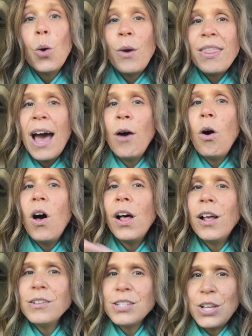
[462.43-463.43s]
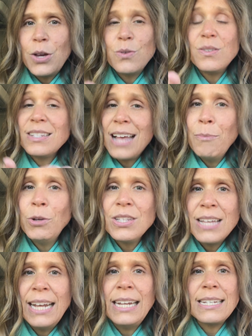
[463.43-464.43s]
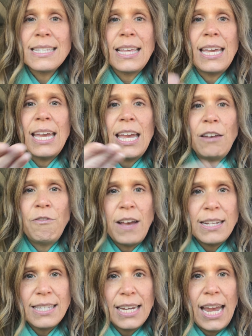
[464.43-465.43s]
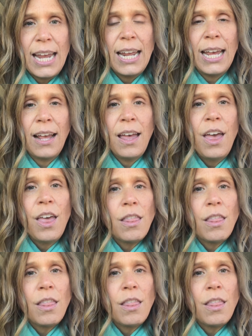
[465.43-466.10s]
without also simultaneously investigating